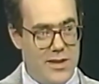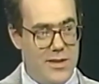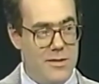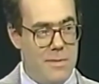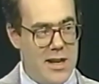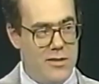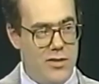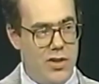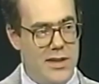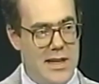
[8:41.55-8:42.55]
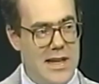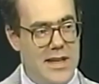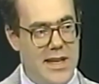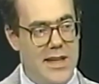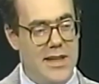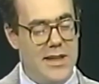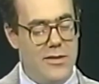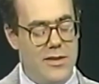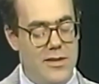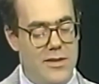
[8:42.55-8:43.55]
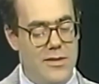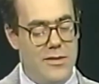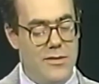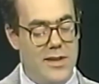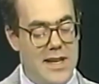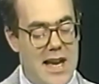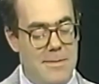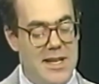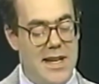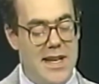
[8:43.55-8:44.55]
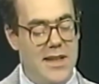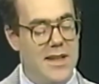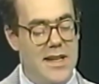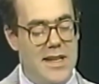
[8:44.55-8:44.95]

under Mayor Giuliani in order to accommodate